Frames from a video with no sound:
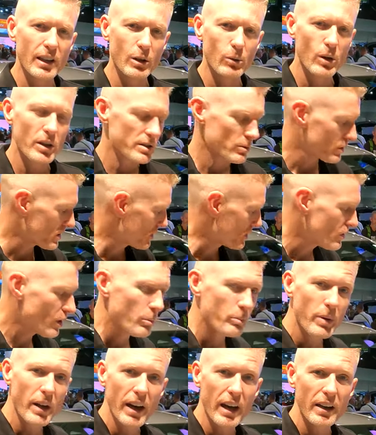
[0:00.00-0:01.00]
kilowatts, which is
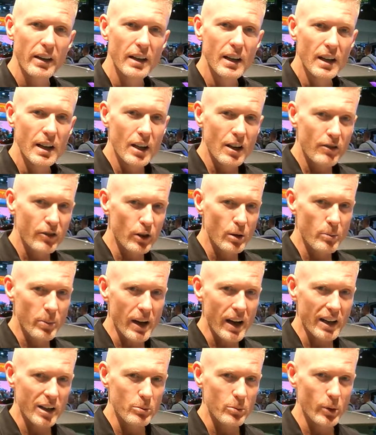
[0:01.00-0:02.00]
not bad for a
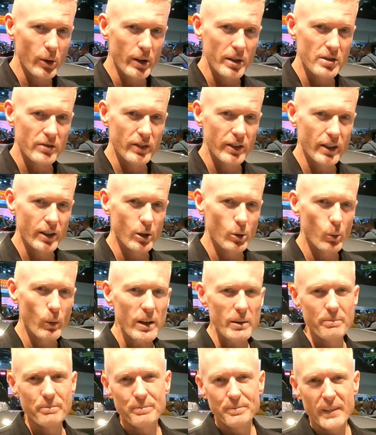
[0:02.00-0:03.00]
bargain price vehicle.
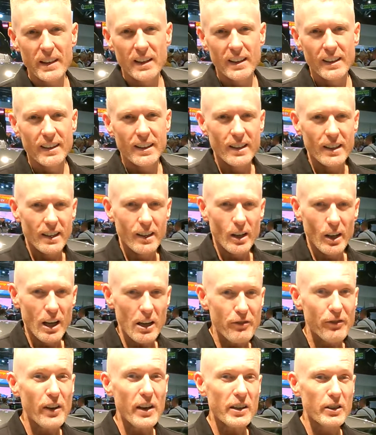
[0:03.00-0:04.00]
Well,
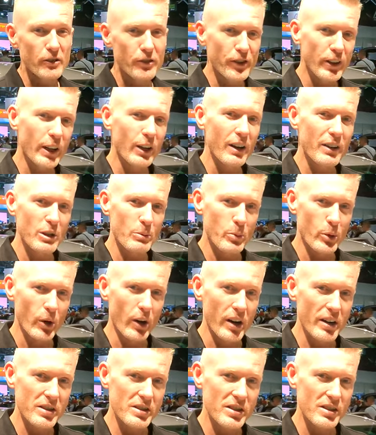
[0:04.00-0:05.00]
if I can figure out the
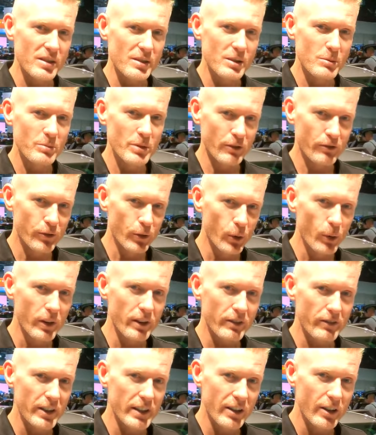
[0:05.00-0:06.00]
price before
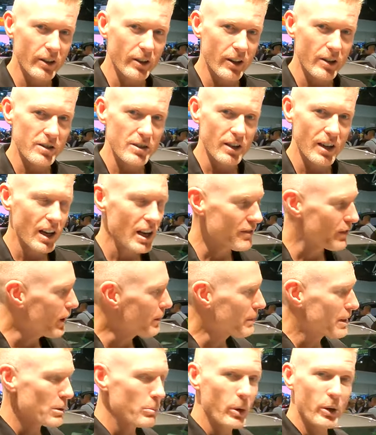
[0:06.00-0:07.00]
the video goes live,
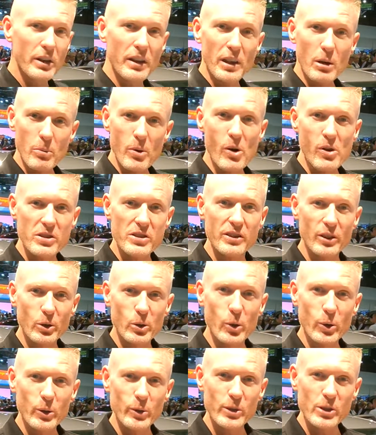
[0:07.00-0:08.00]
I'm going to put it in the box in the
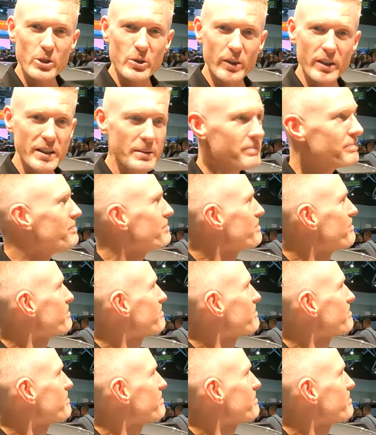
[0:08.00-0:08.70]
corner of the screen